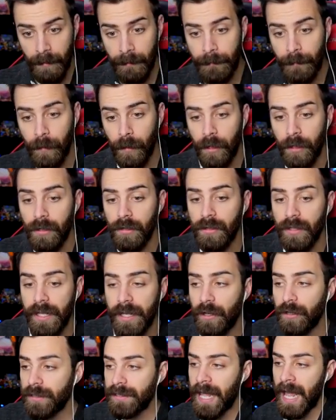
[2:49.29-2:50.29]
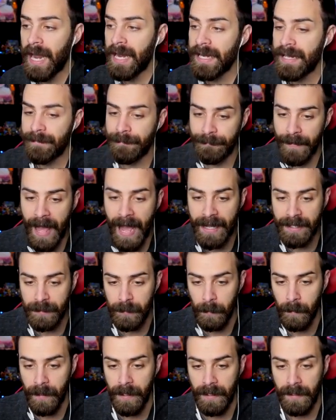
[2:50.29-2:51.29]
for a little tiny
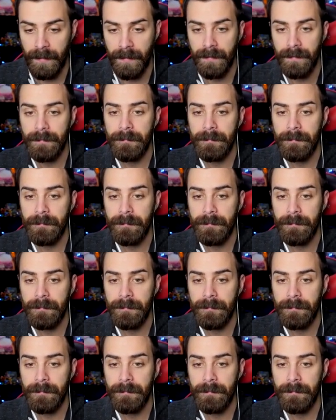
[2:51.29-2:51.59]
factoid,